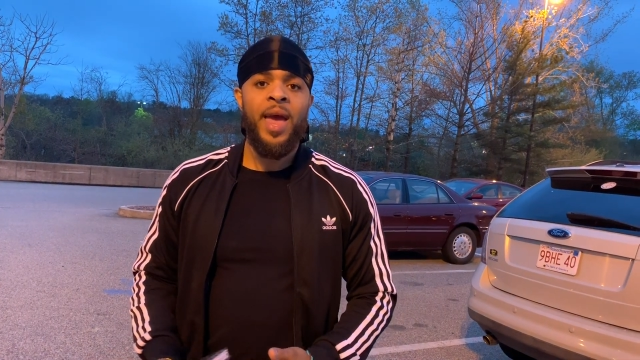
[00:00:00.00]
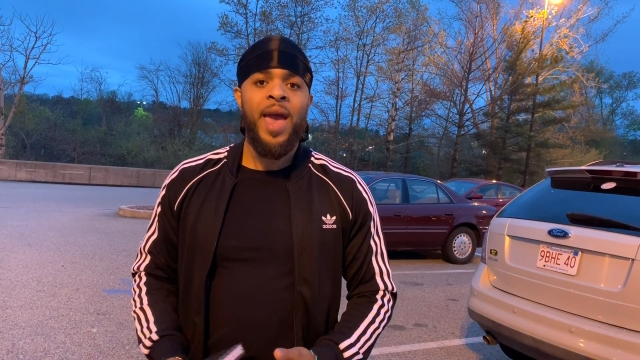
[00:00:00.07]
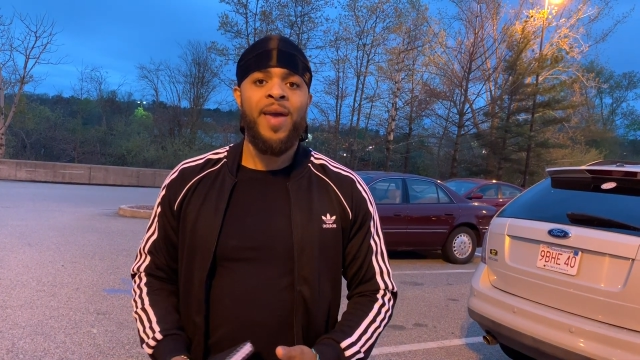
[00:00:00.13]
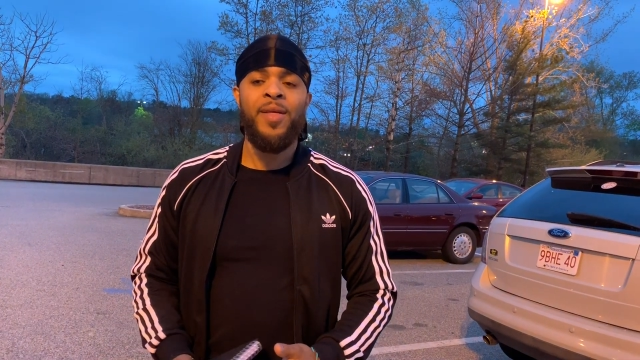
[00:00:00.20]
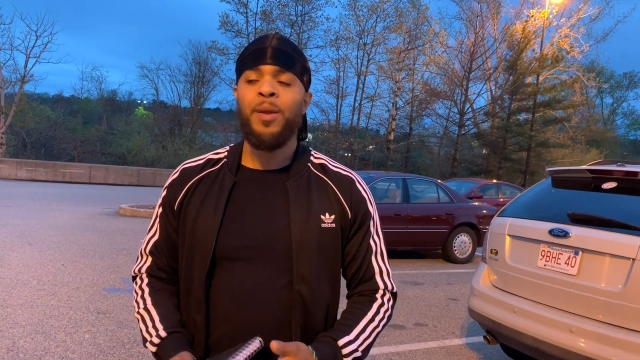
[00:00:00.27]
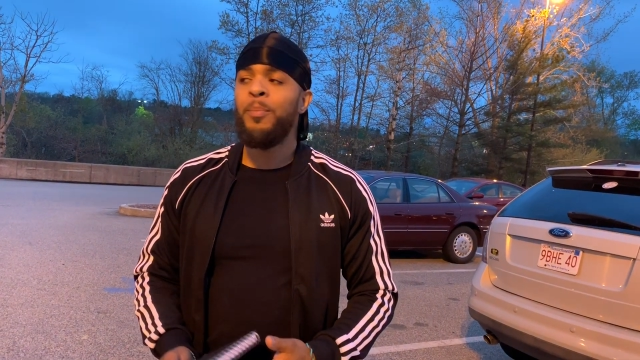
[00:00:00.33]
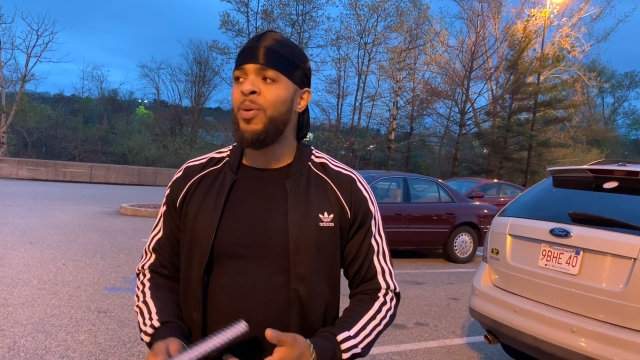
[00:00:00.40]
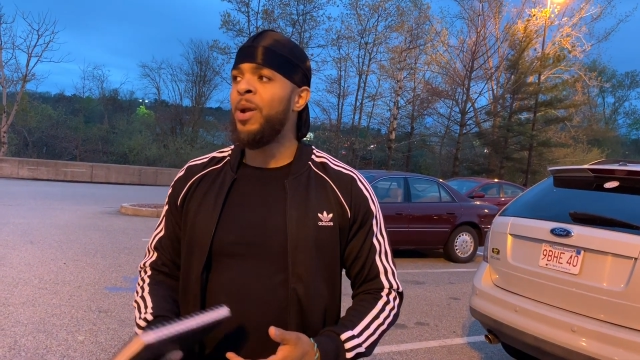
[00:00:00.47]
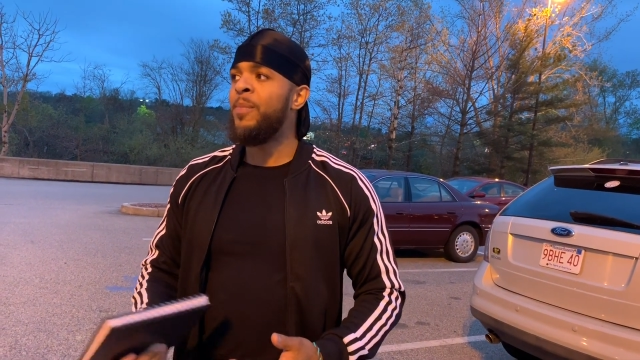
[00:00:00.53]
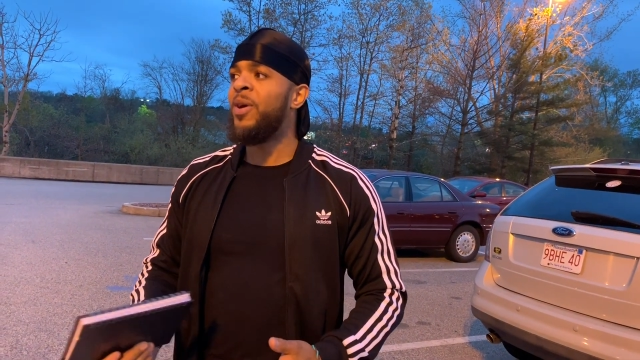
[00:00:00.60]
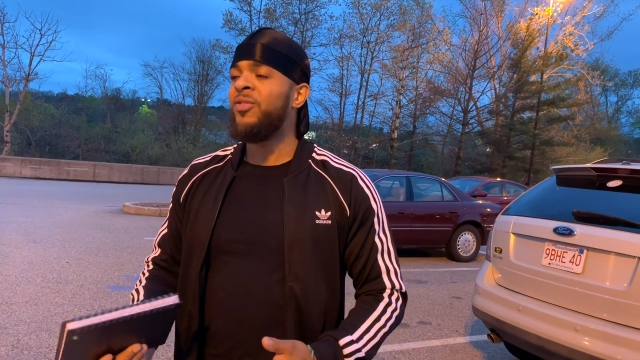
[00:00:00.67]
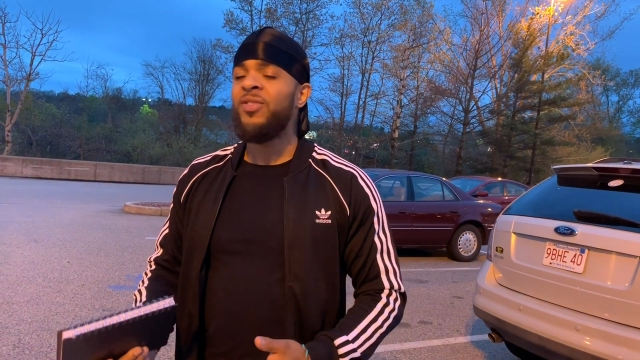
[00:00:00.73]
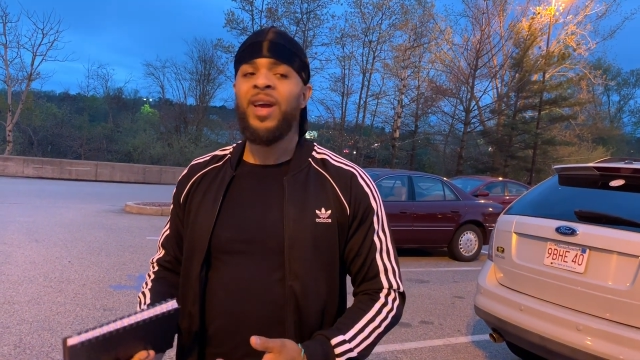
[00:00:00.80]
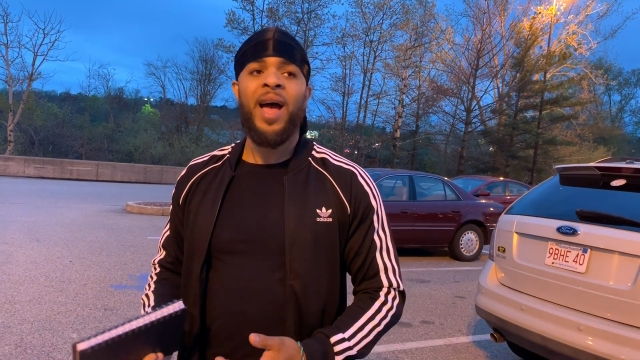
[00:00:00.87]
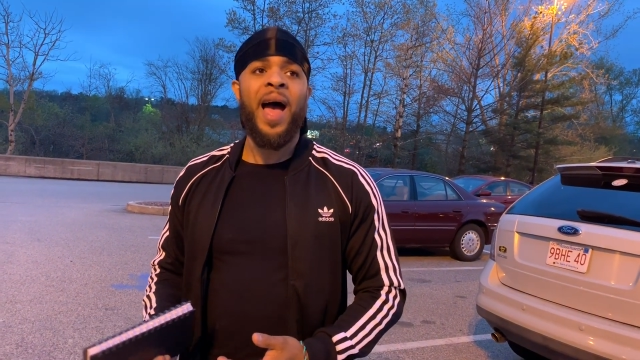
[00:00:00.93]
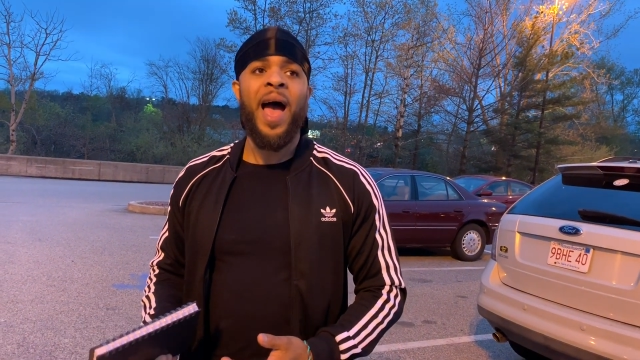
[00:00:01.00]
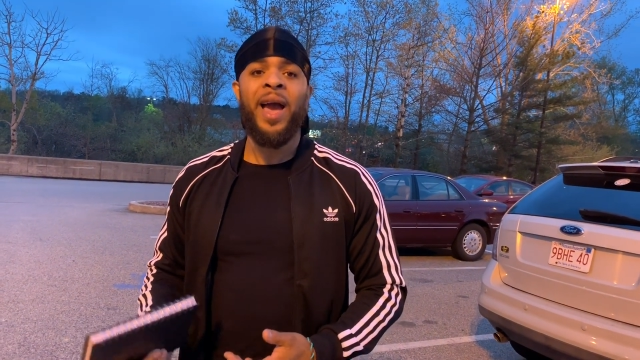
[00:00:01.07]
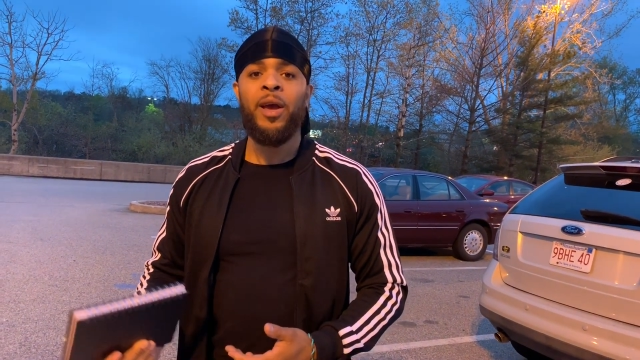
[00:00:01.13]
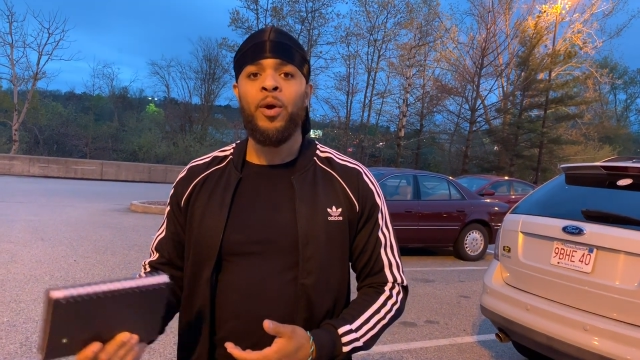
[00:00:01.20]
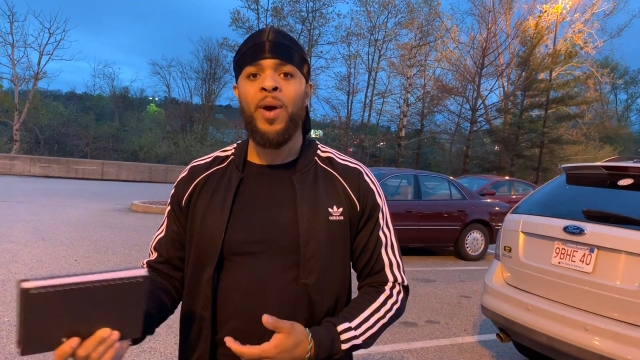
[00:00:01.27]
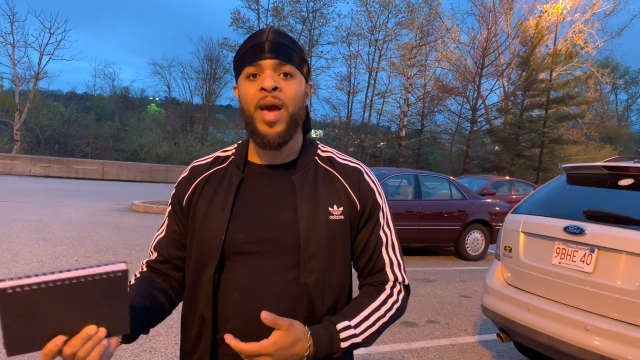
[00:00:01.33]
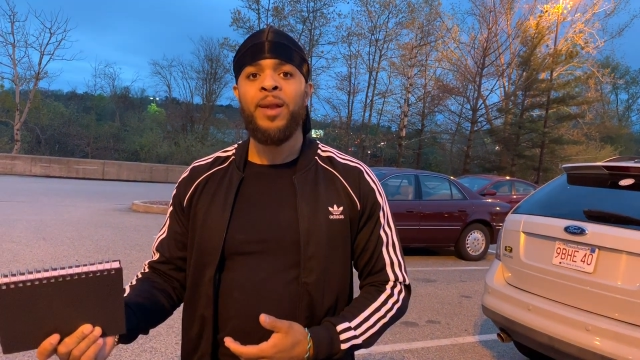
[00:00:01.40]
And then pretty much I
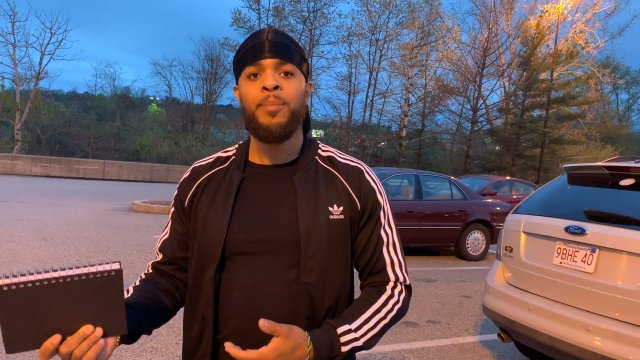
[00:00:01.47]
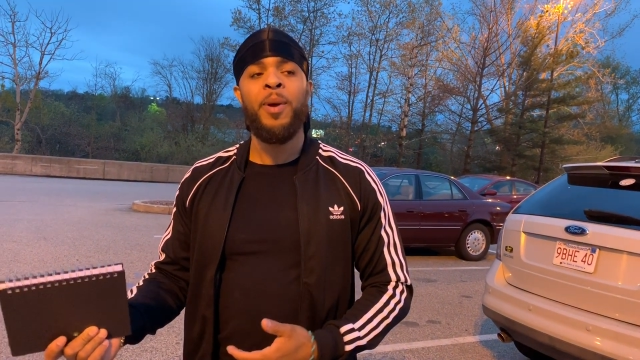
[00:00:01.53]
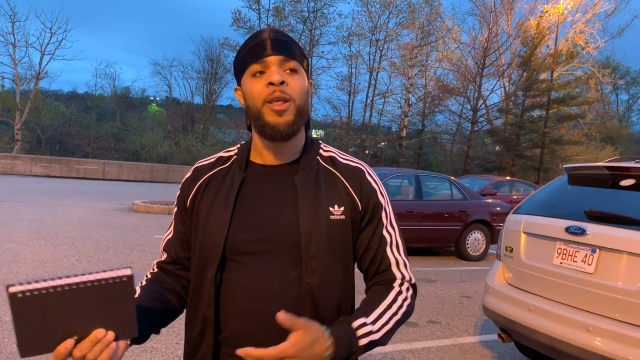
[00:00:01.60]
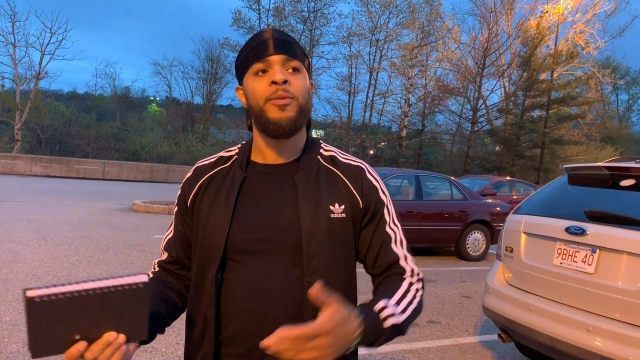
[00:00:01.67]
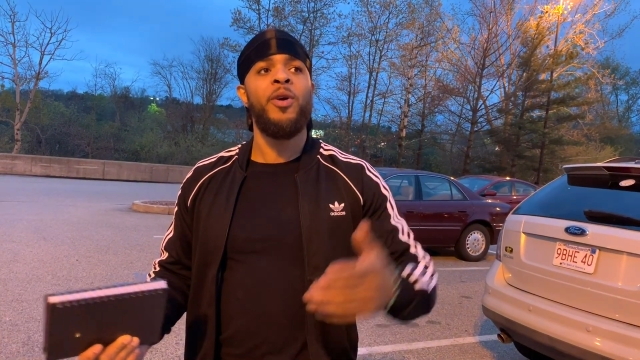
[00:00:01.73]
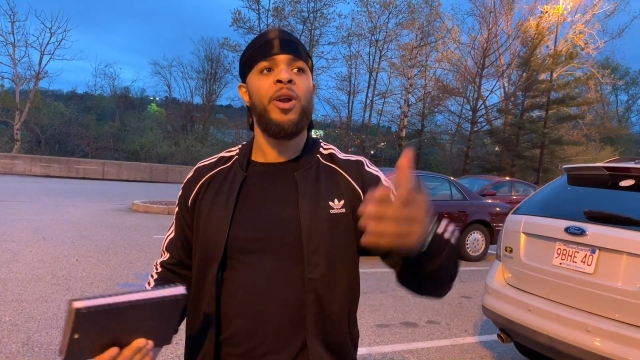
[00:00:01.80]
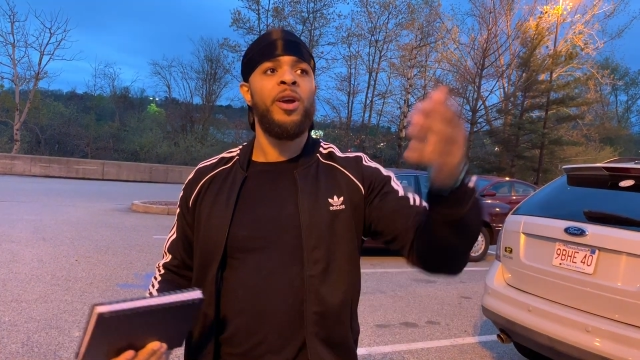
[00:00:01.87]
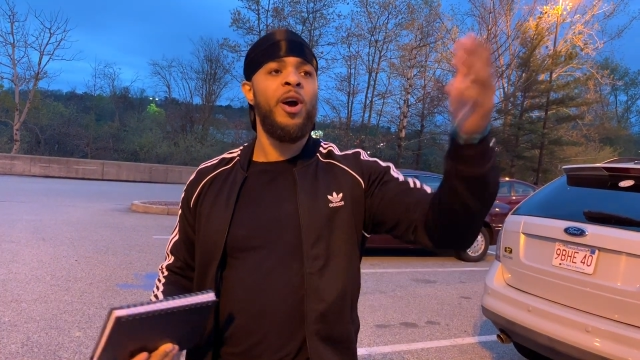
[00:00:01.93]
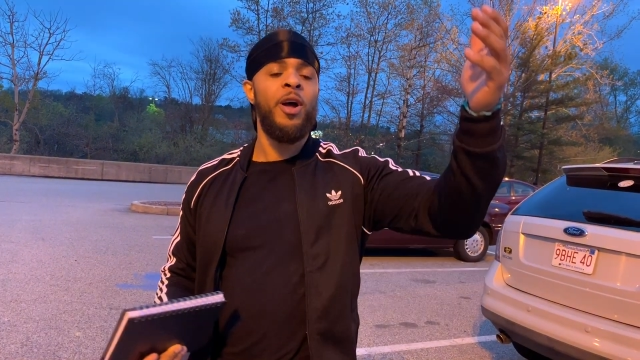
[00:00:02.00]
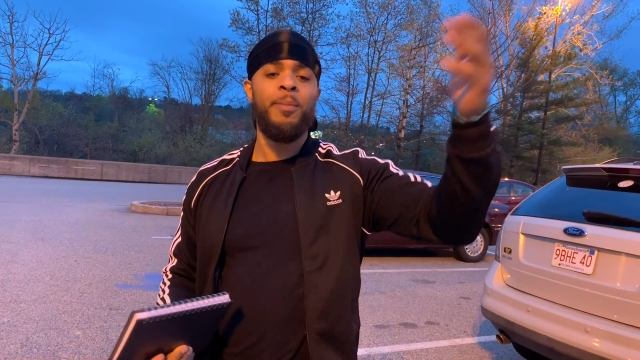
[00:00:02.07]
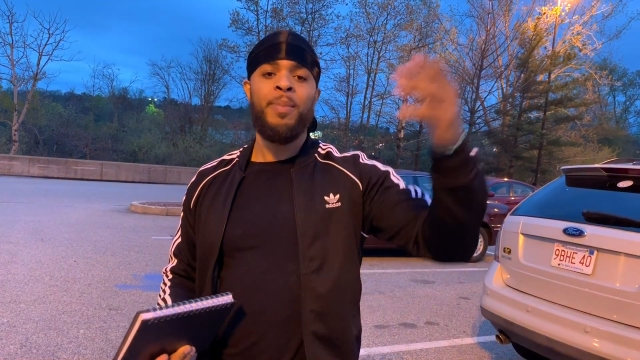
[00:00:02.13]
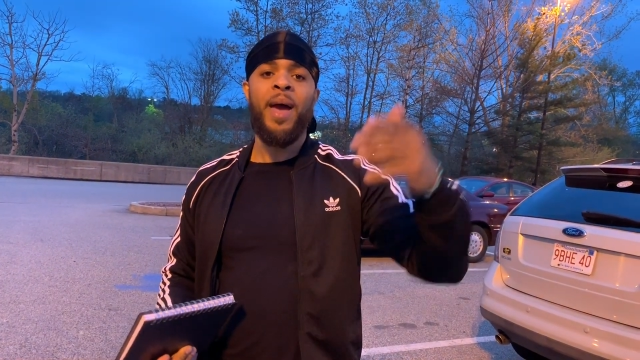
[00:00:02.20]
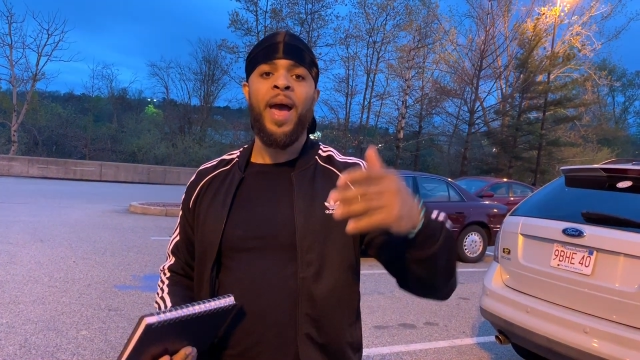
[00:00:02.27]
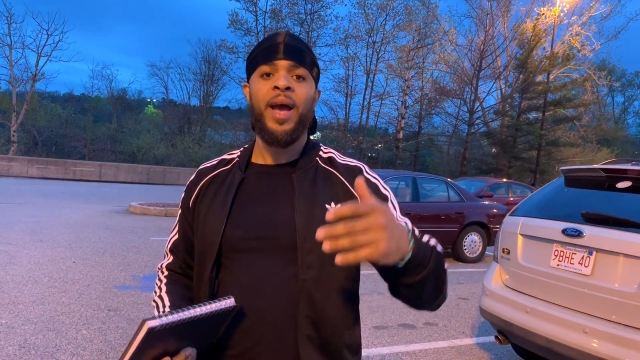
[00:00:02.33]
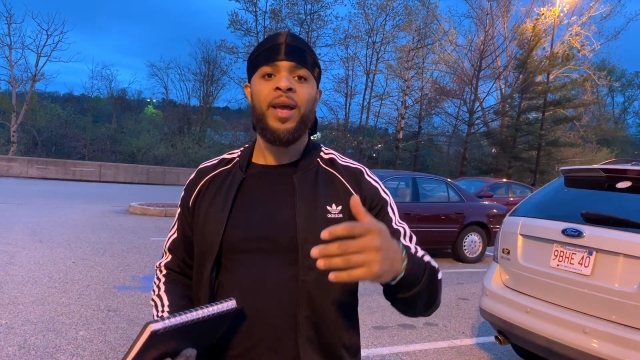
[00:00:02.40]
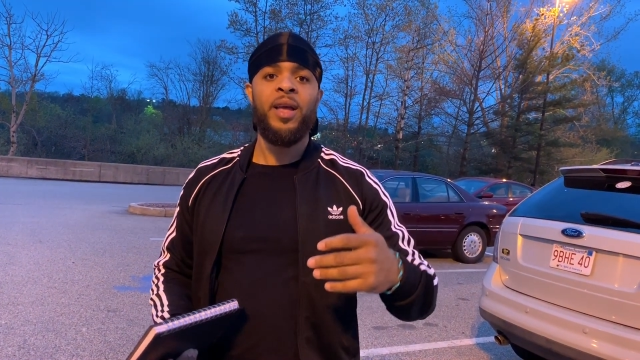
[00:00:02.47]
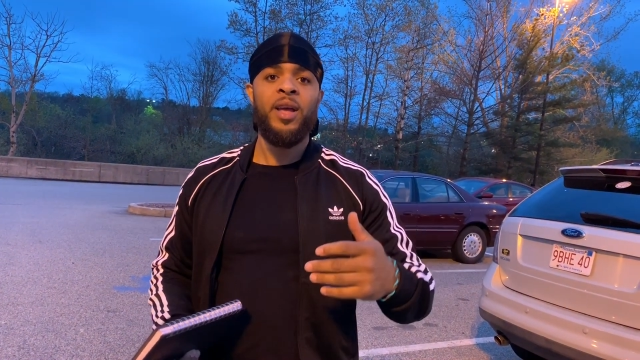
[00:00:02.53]
can go ahead and pay his credit card back.